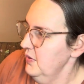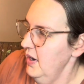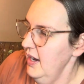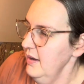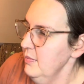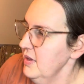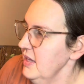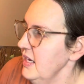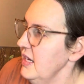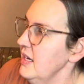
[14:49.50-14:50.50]
I
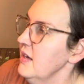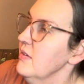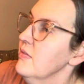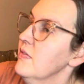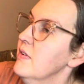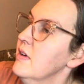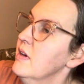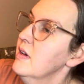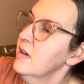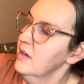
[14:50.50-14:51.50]
believe
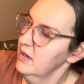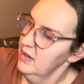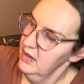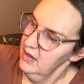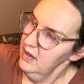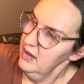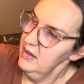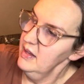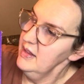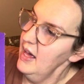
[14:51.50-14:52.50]

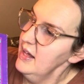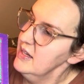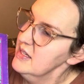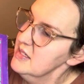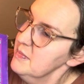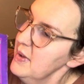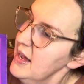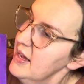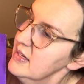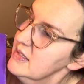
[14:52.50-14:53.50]
that is
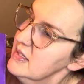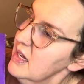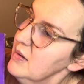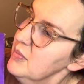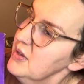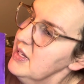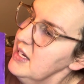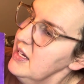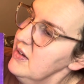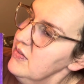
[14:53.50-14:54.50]
Matt. I
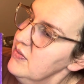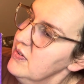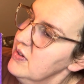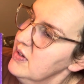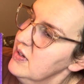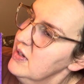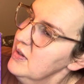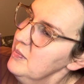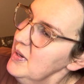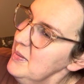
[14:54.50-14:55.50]
believe,
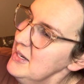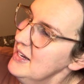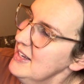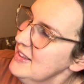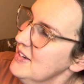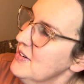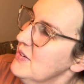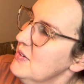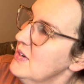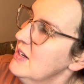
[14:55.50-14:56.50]
maybe not
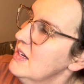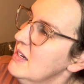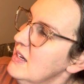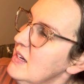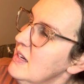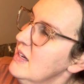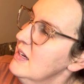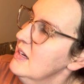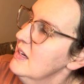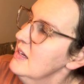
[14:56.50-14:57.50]
though.
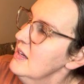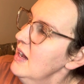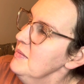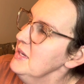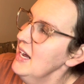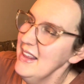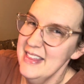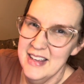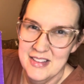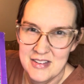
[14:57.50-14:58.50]
I mean, I
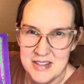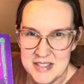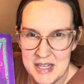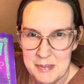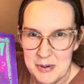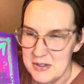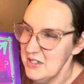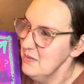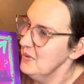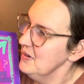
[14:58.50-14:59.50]
think they're the same
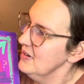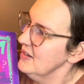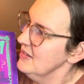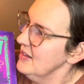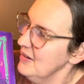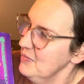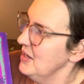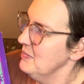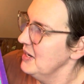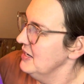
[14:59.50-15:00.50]
person, but they
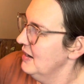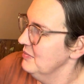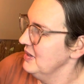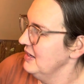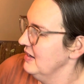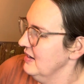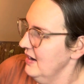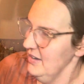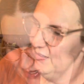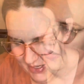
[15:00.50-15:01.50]
may not be. I
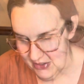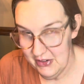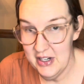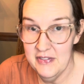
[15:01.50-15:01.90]
don't know. I do need to